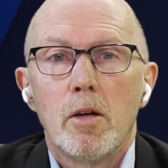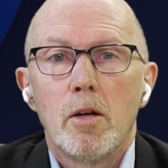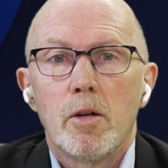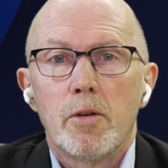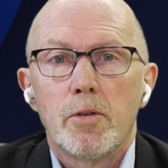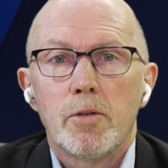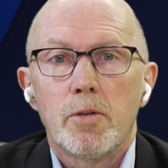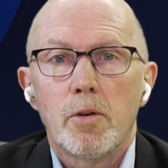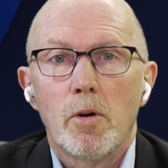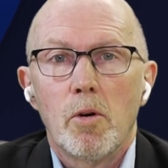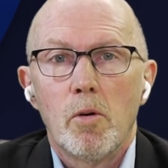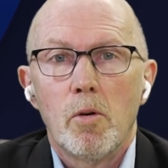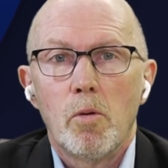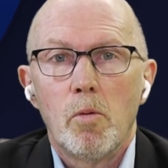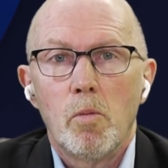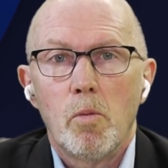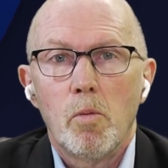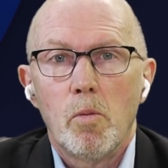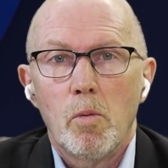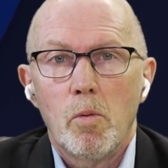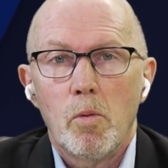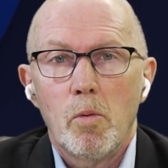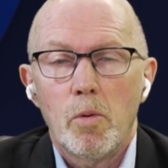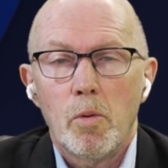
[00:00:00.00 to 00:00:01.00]
So
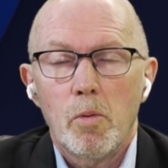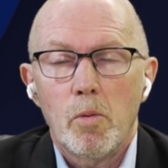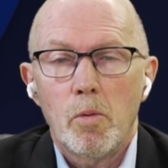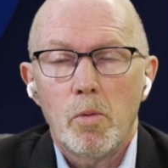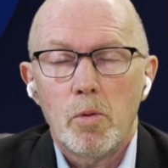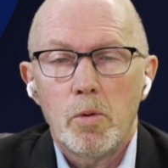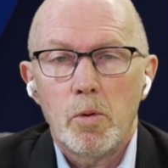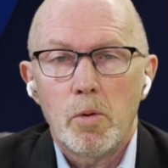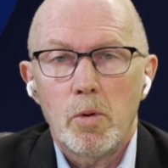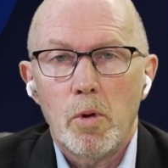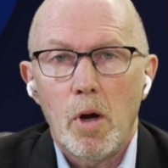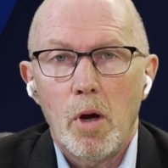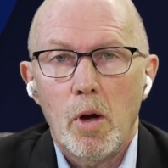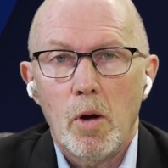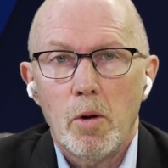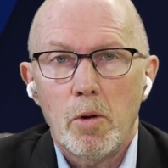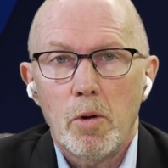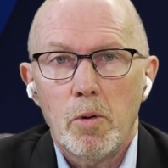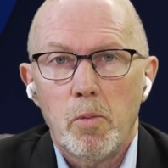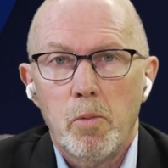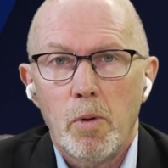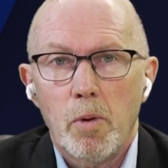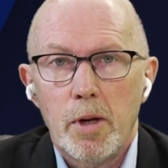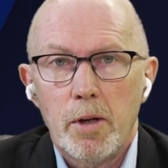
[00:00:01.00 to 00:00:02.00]

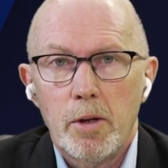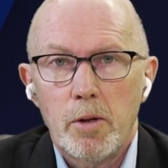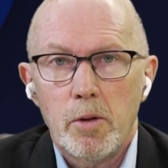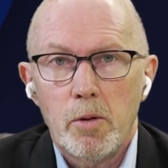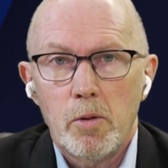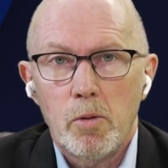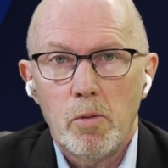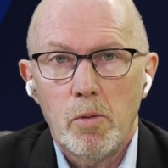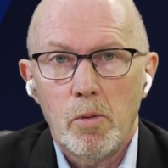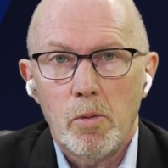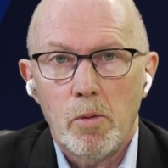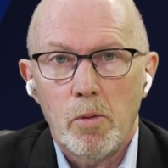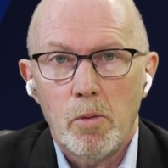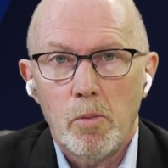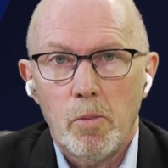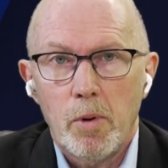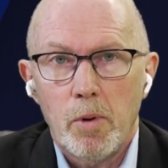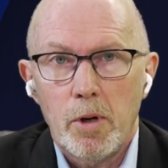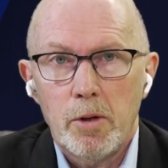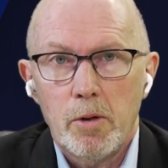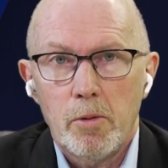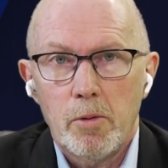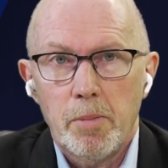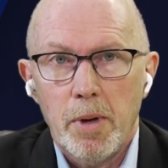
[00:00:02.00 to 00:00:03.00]
when
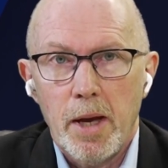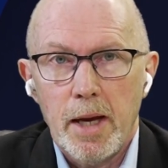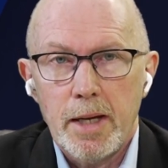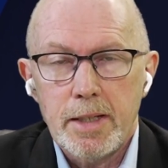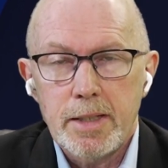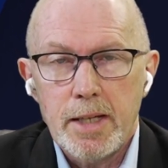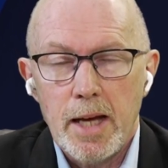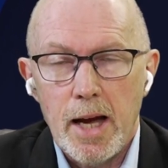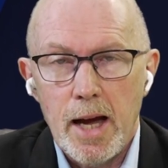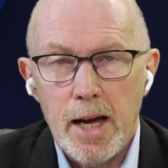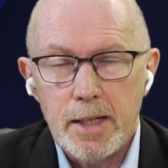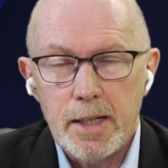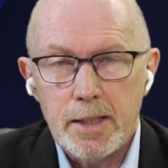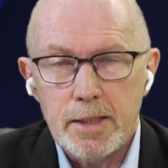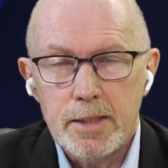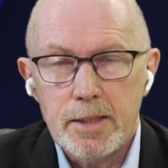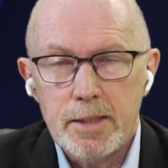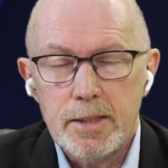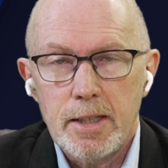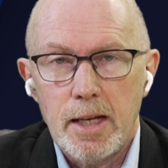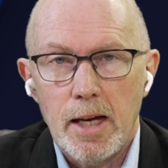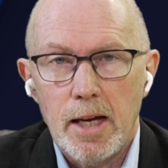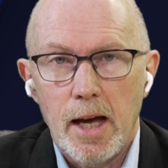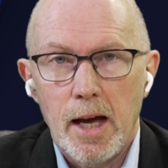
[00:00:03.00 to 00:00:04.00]
you pay
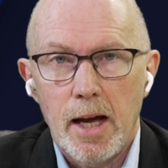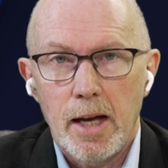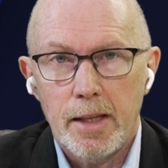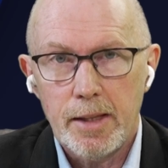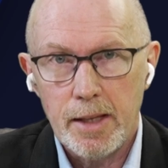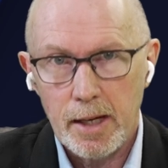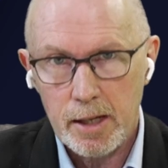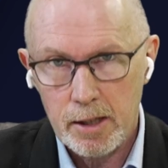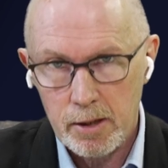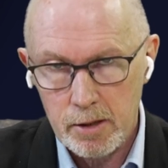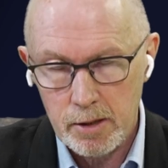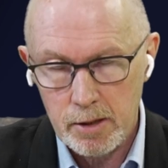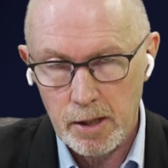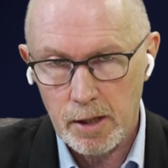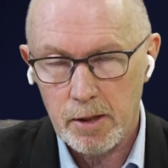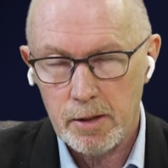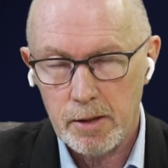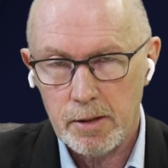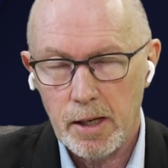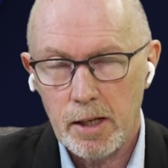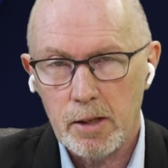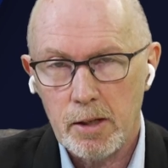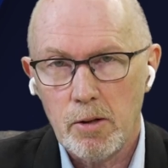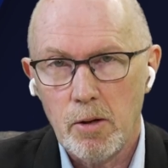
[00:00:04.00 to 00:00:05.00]
tax,
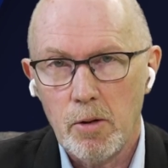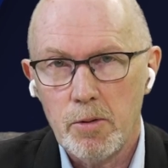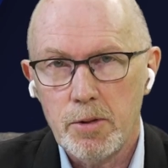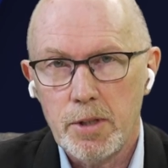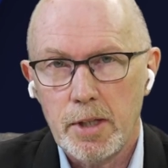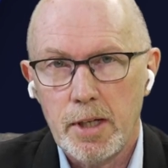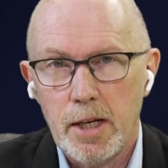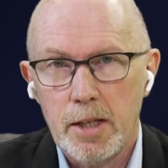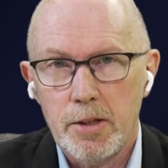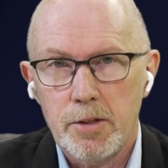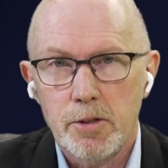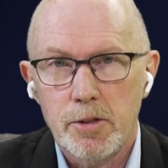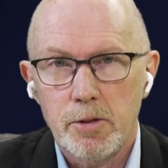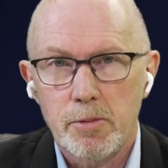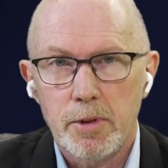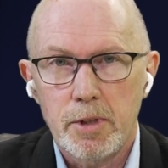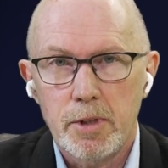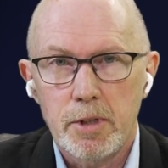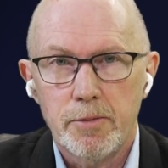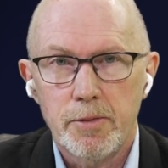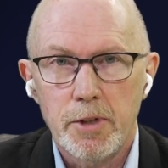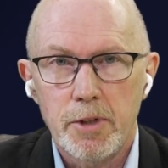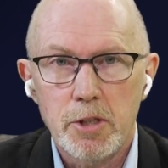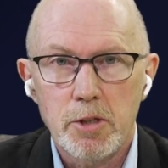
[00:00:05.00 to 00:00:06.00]
that goes against you
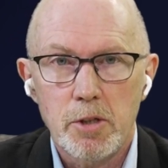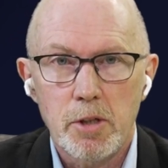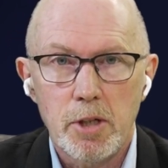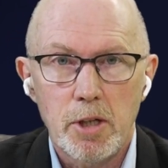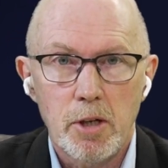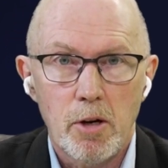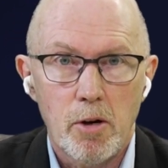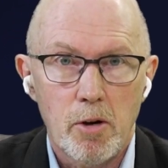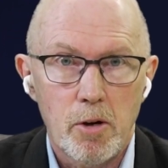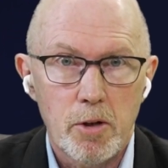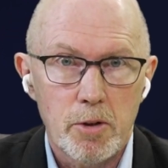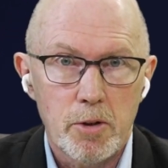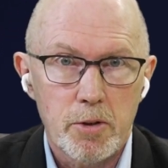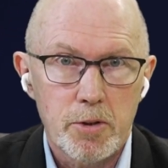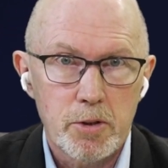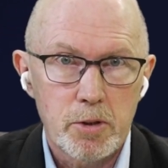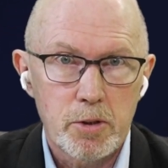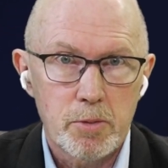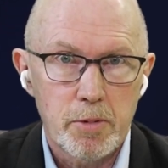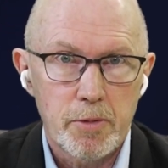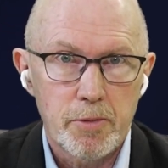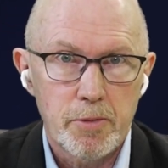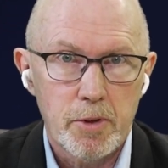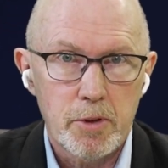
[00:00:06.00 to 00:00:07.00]
individually or your
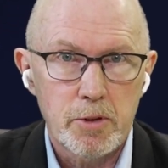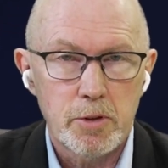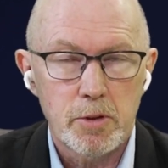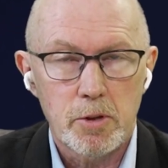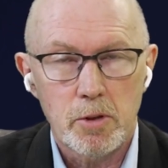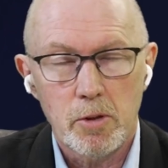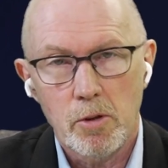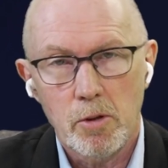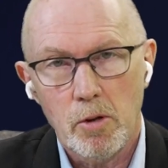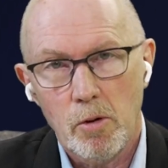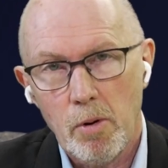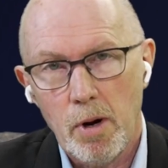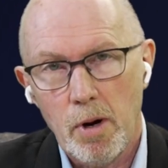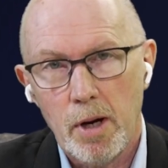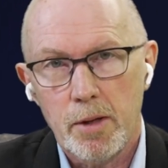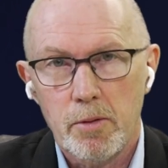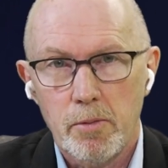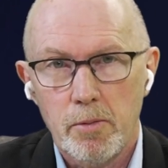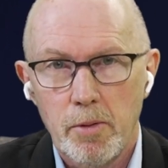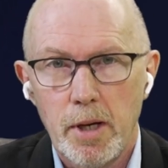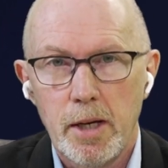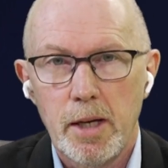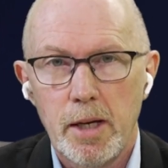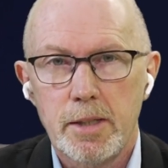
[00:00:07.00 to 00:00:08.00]
super fund. You can go
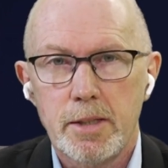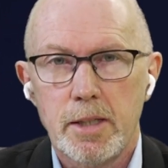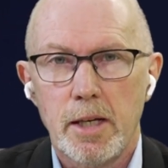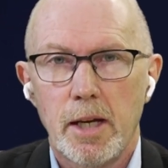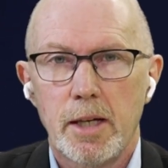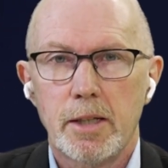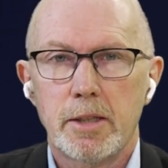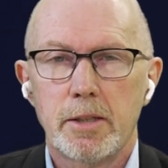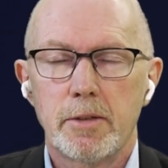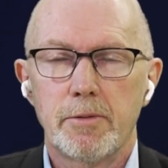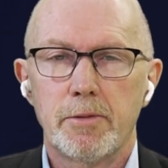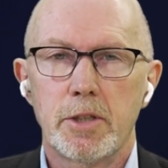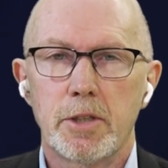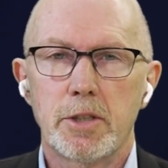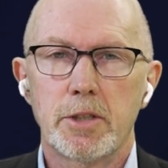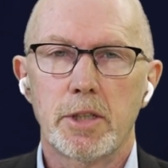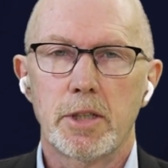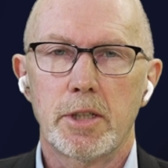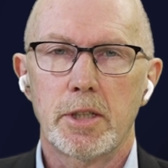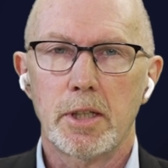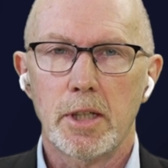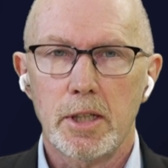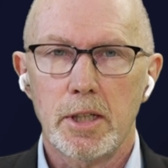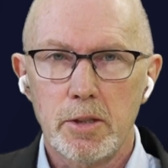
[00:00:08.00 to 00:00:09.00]
either way. It's like
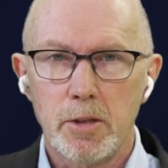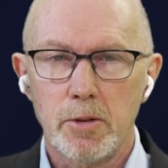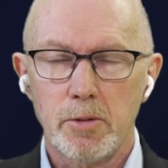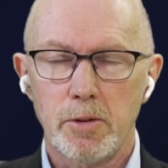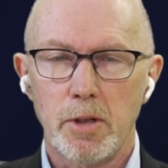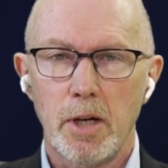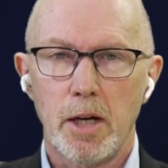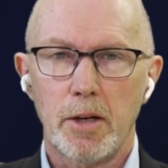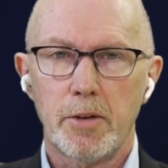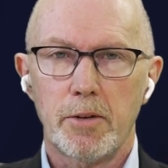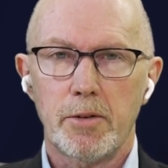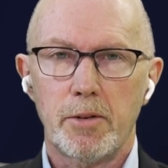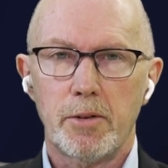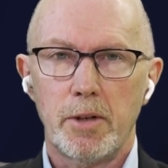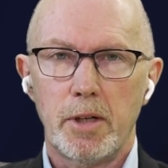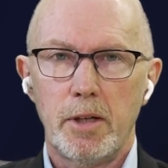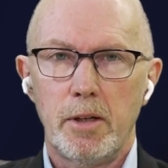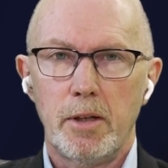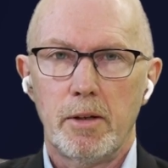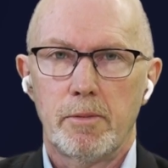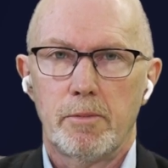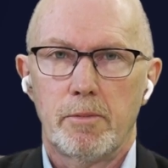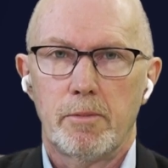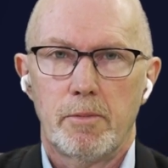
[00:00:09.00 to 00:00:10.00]
Division
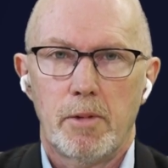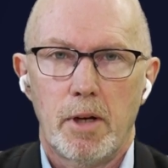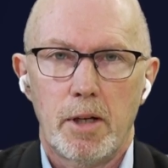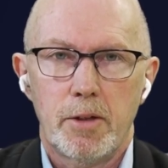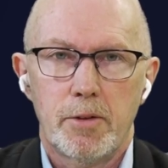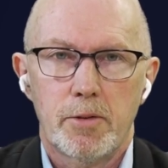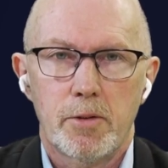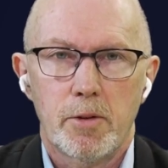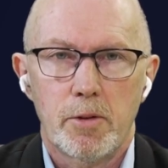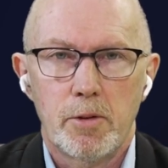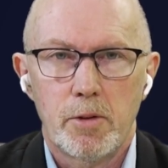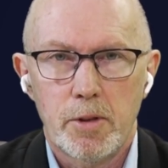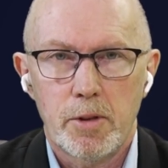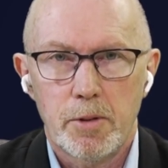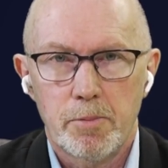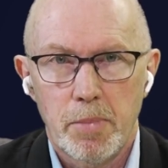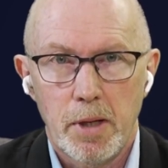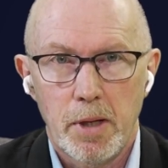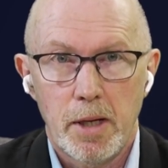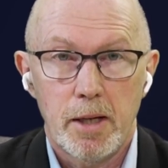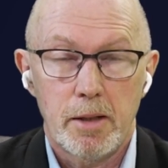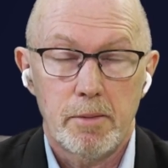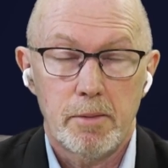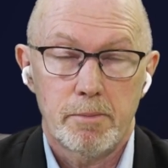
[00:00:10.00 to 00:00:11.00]
293, right? So you can
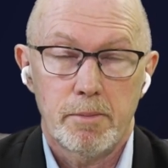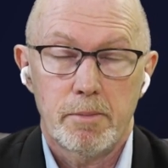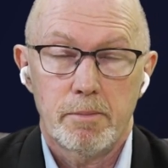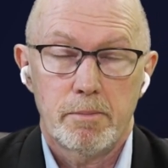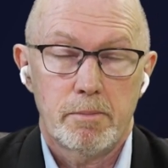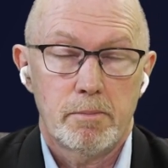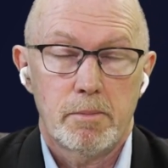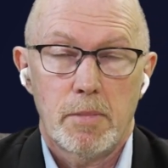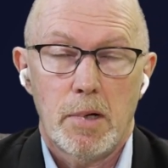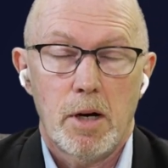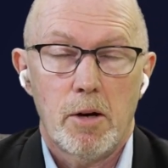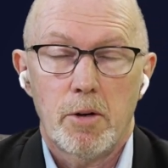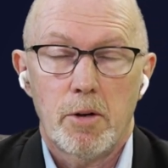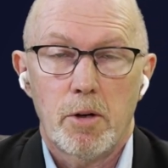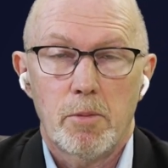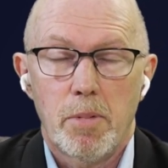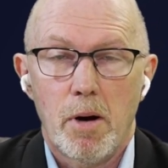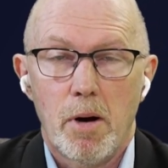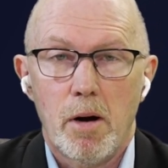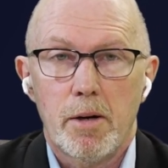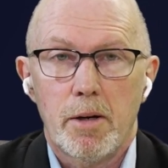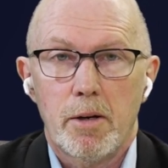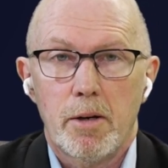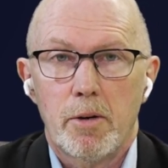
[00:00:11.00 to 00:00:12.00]
pay it out of your
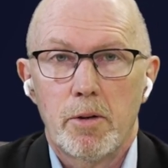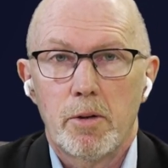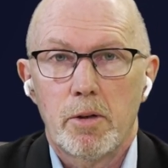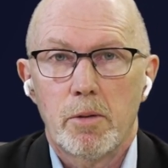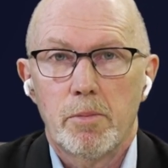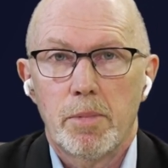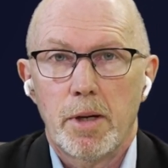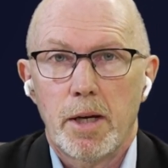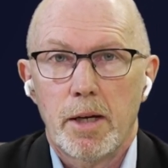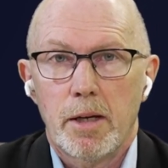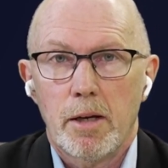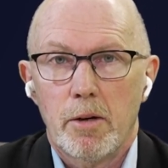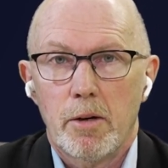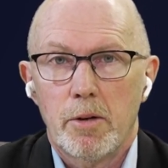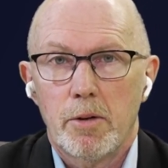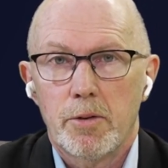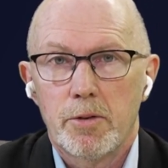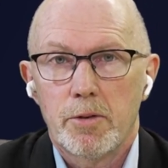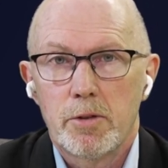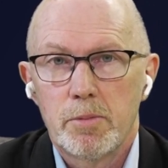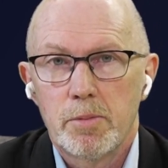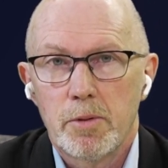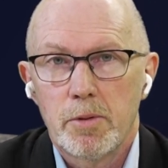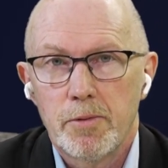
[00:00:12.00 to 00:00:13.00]
pocket or you can pay it out of your
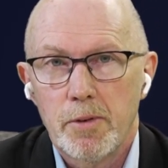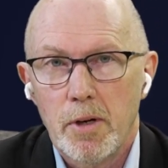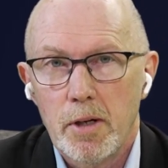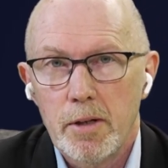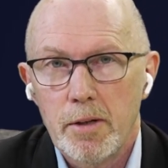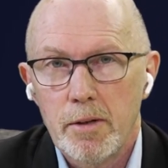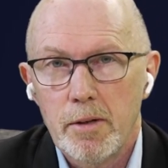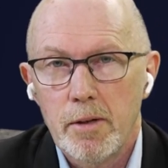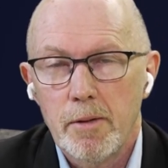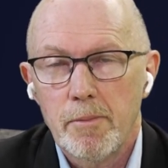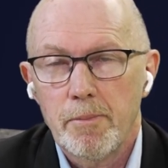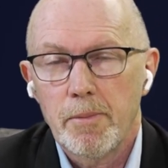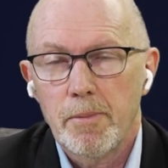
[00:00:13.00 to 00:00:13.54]
super fund.